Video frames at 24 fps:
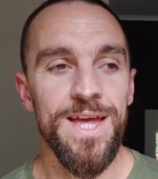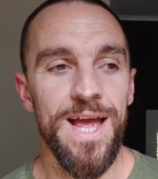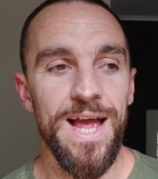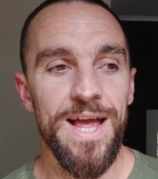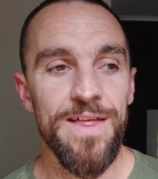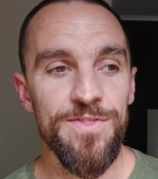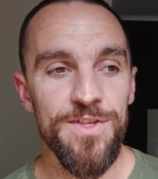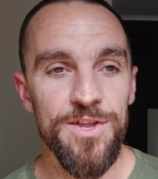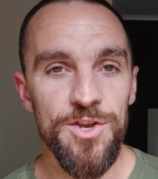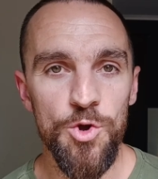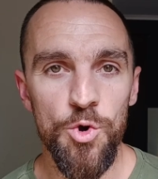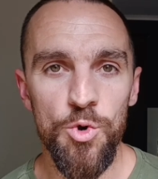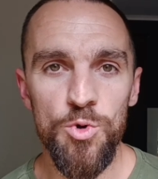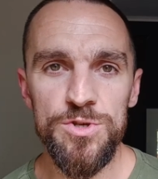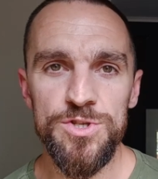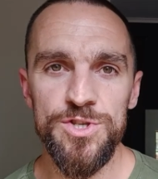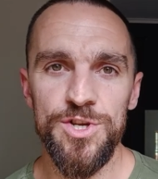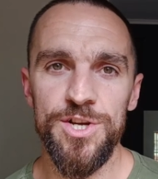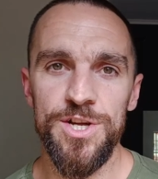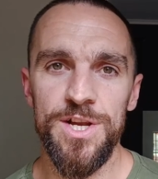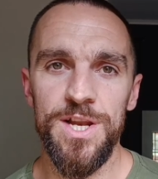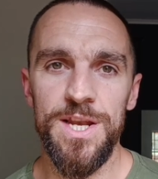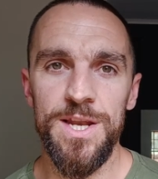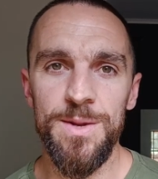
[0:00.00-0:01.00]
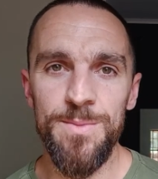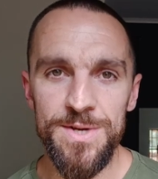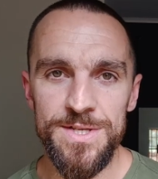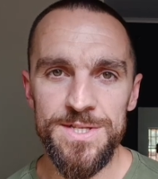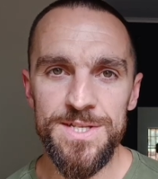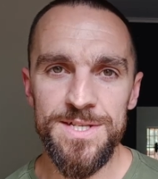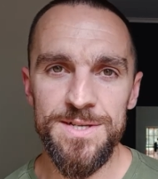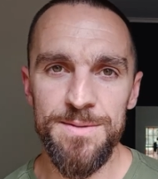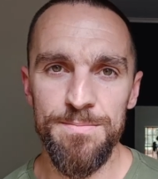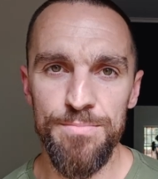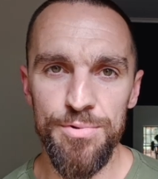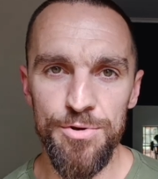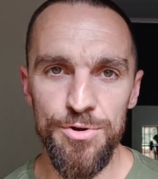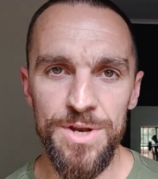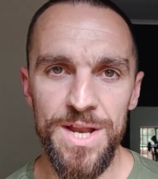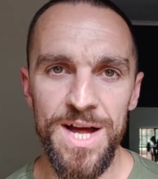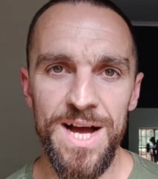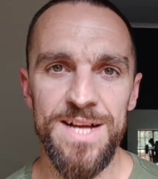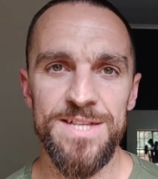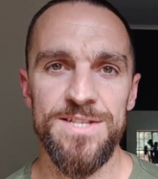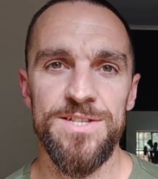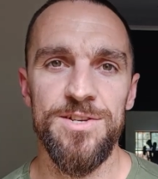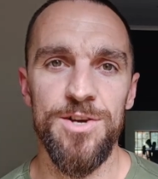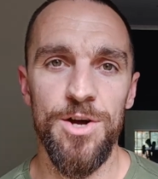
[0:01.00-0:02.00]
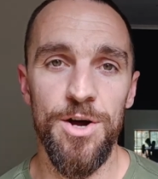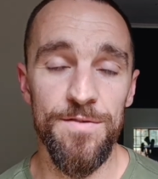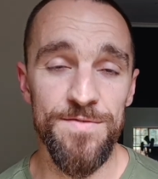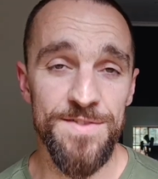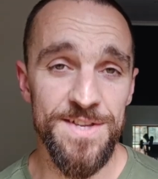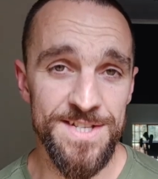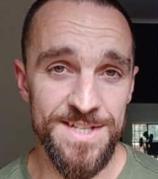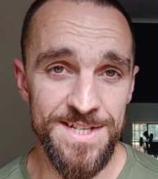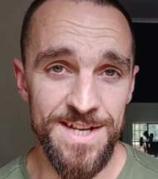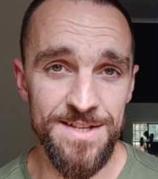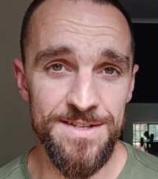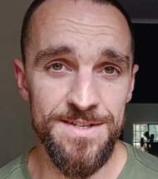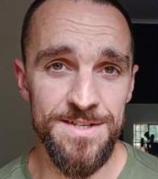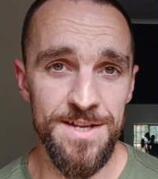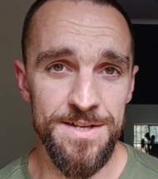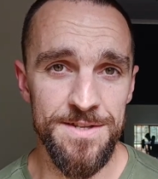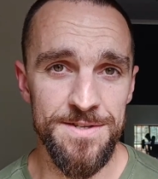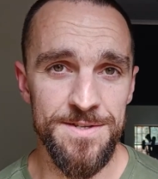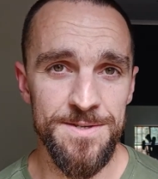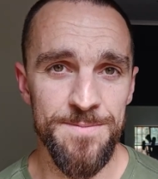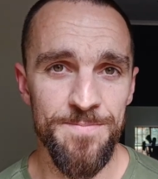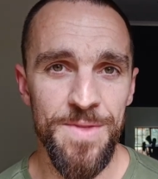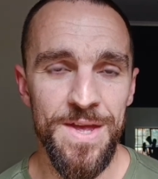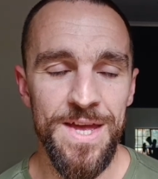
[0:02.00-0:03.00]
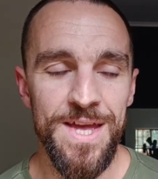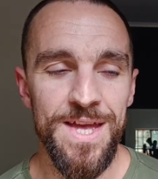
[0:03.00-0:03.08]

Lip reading: And then you're also going to limit blue light after sunset.